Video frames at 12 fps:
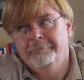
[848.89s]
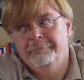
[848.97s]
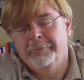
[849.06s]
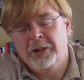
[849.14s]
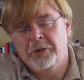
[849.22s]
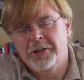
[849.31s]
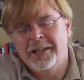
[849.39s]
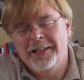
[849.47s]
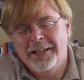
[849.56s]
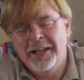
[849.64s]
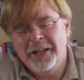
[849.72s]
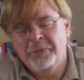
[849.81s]
The
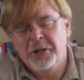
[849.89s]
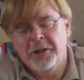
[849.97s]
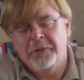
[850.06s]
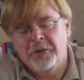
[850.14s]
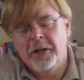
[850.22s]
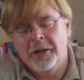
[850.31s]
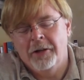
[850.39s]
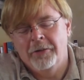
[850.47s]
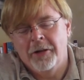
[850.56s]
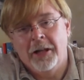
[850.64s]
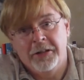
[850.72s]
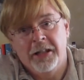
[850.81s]
objective
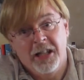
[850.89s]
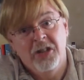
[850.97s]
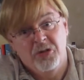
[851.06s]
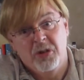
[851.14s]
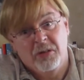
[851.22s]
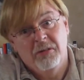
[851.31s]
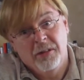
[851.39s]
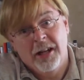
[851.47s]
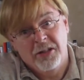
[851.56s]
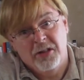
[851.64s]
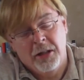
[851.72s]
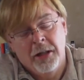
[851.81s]
reality is real,
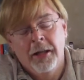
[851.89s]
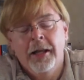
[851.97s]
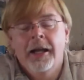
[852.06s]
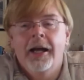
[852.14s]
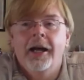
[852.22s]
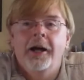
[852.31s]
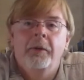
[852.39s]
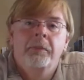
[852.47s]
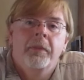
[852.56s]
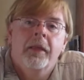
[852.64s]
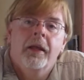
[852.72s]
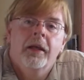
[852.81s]
actually.
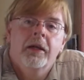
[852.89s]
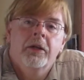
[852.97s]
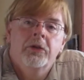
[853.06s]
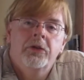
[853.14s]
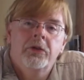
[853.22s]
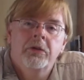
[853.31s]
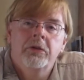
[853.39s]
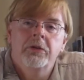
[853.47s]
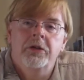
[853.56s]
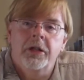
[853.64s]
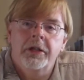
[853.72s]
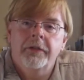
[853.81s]
To
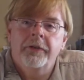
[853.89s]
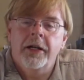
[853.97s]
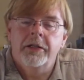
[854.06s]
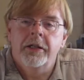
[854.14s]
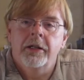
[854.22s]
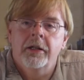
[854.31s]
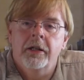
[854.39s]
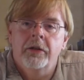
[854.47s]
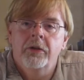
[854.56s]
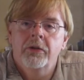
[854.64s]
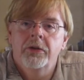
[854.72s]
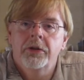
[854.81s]
justify their
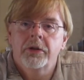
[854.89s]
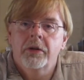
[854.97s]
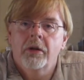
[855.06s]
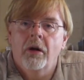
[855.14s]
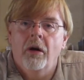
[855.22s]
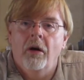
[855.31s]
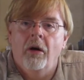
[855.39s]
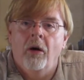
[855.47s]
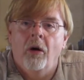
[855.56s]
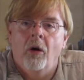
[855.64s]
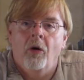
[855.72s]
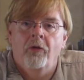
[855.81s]
use
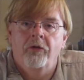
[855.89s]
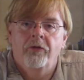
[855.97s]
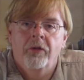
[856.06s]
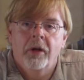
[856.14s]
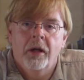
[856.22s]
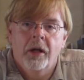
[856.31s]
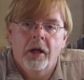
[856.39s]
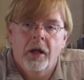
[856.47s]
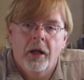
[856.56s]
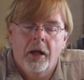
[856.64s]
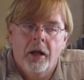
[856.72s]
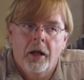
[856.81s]
of
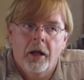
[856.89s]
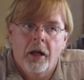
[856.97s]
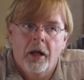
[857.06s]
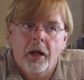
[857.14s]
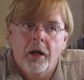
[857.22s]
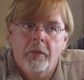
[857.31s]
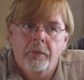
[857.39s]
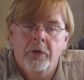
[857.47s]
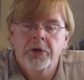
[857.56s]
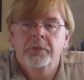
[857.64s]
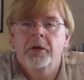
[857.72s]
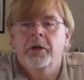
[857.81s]

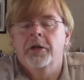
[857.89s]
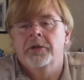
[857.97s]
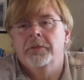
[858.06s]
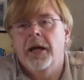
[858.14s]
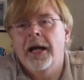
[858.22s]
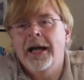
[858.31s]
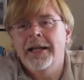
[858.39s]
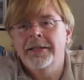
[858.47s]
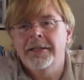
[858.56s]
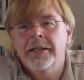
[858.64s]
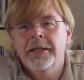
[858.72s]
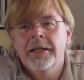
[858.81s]
postmodernism
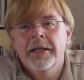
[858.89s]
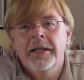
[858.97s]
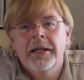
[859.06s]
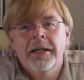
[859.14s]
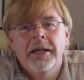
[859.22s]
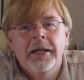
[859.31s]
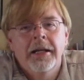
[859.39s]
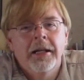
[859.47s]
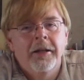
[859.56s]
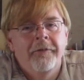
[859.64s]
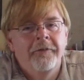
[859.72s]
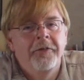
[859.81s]
as
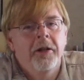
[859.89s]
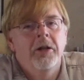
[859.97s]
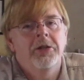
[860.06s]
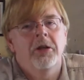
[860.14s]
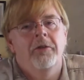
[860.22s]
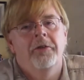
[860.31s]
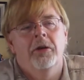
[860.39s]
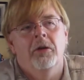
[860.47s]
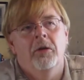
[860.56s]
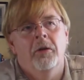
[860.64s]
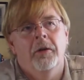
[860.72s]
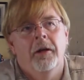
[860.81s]
the
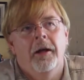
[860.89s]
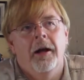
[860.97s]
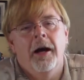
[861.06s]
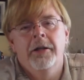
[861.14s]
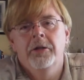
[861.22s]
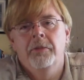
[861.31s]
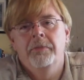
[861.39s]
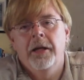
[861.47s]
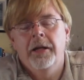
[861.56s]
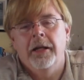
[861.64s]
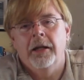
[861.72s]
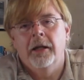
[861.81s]
philosophical
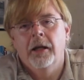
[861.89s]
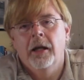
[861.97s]
underpinning